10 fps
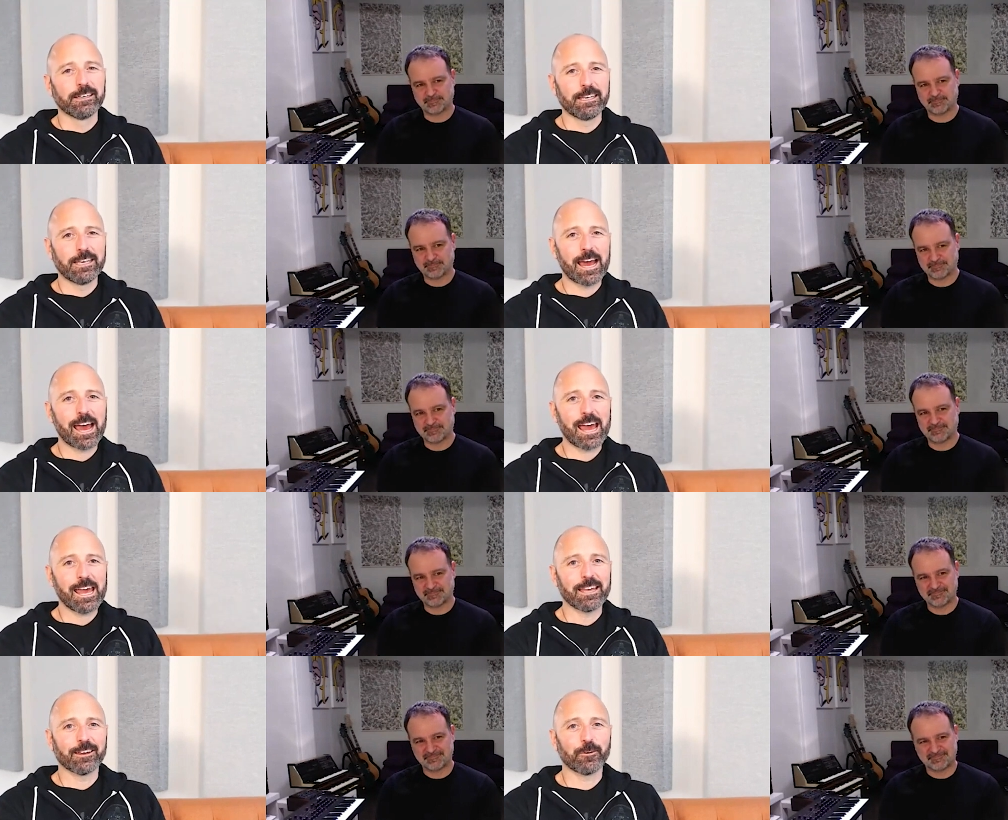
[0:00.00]

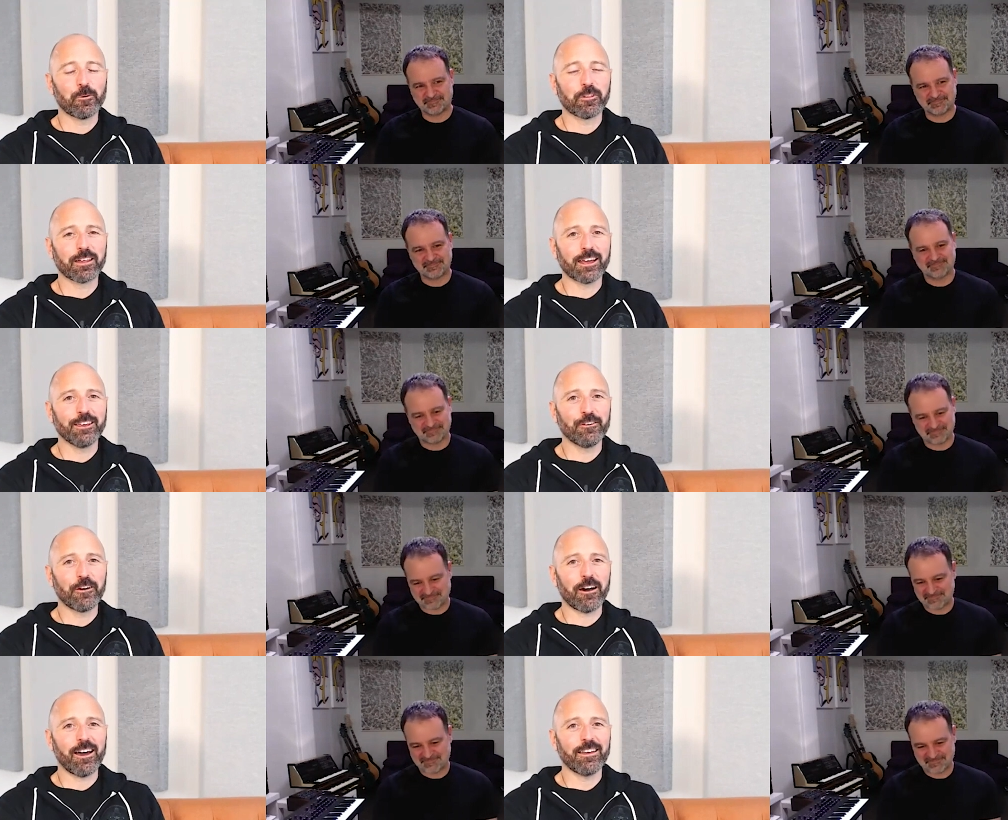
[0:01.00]
Speaker 1: yay! Well, thank you
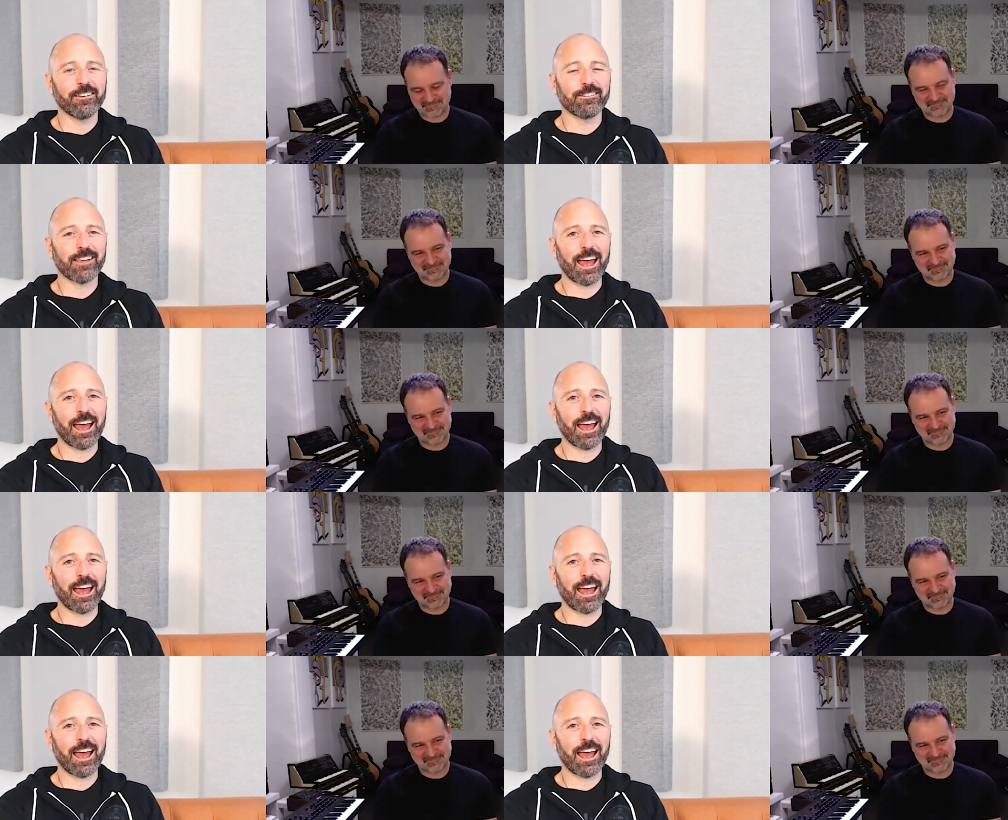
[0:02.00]
guys.